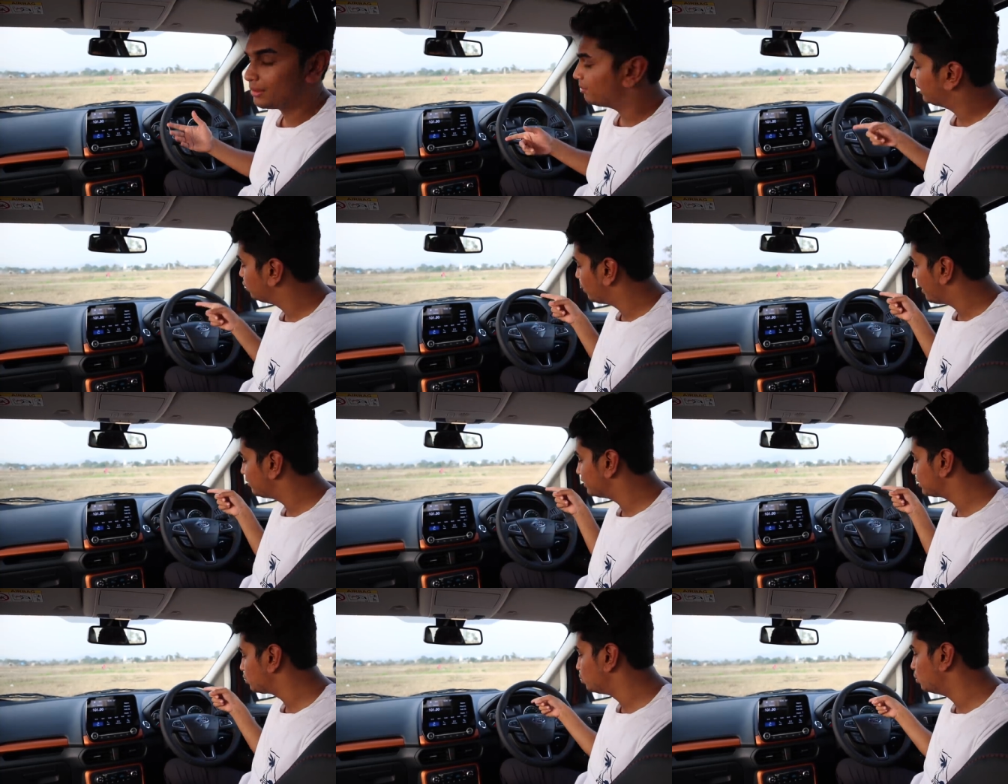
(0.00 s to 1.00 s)
but you have this
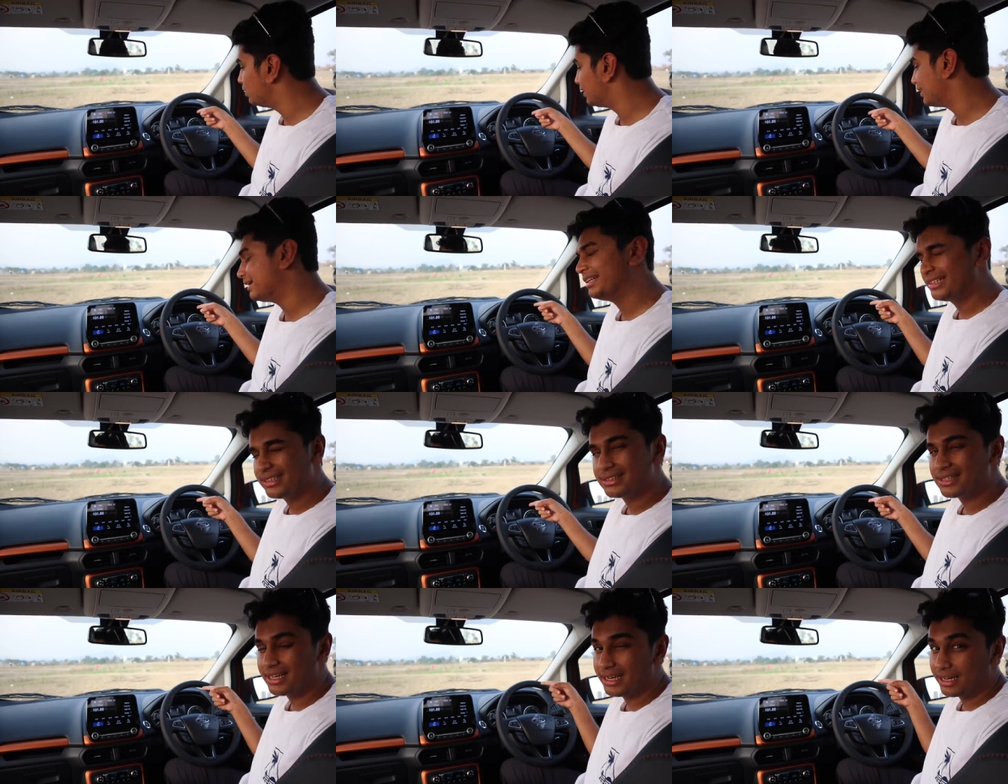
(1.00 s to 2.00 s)
cool little digital
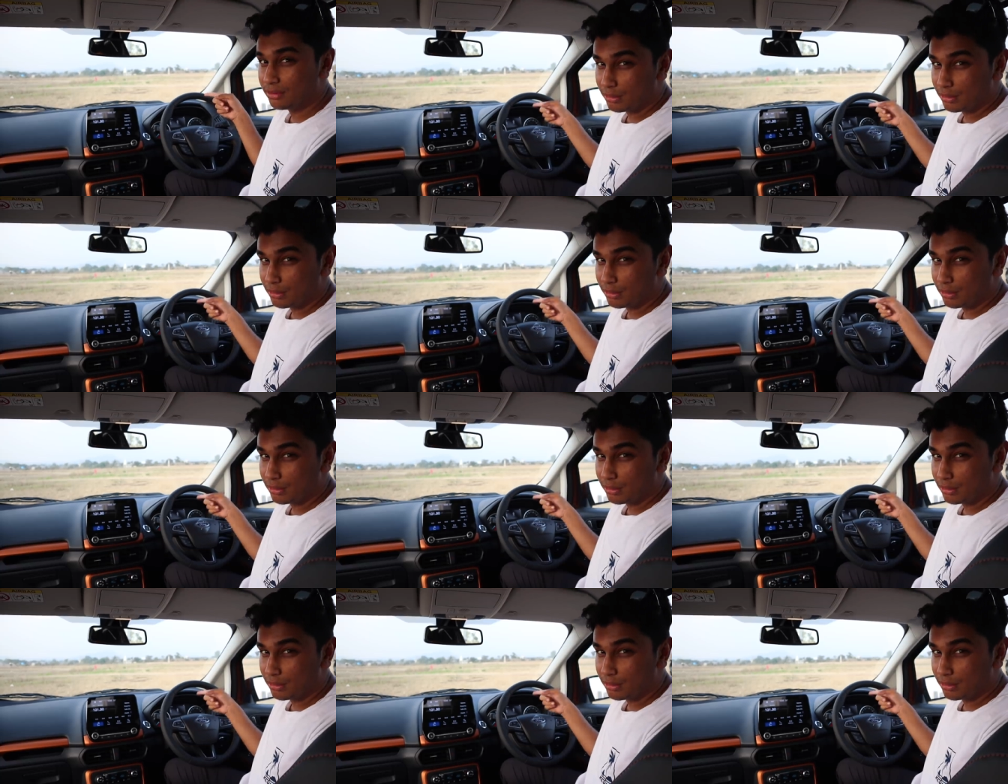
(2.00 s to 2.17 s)
screen in